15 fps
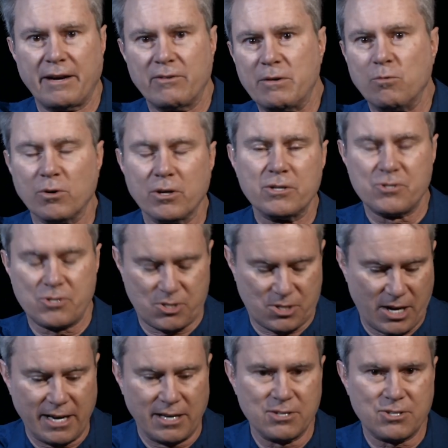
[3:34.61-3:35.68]
Every word you're
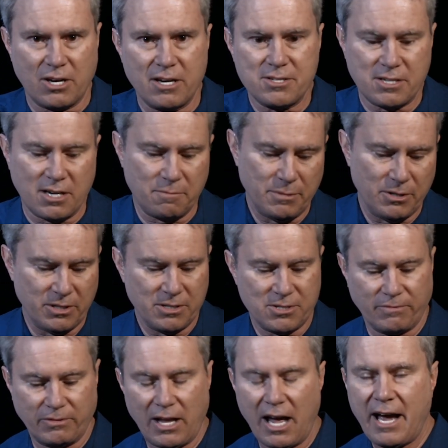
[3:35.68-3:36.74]
saying is costing
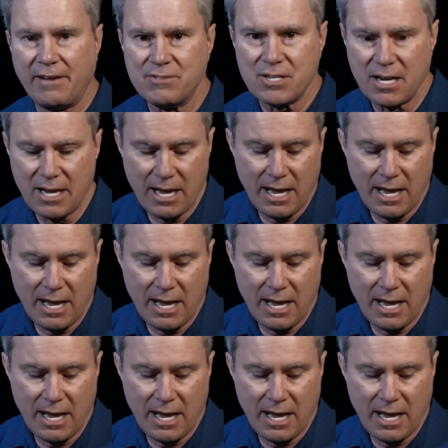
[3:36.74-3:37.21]
millions of lives.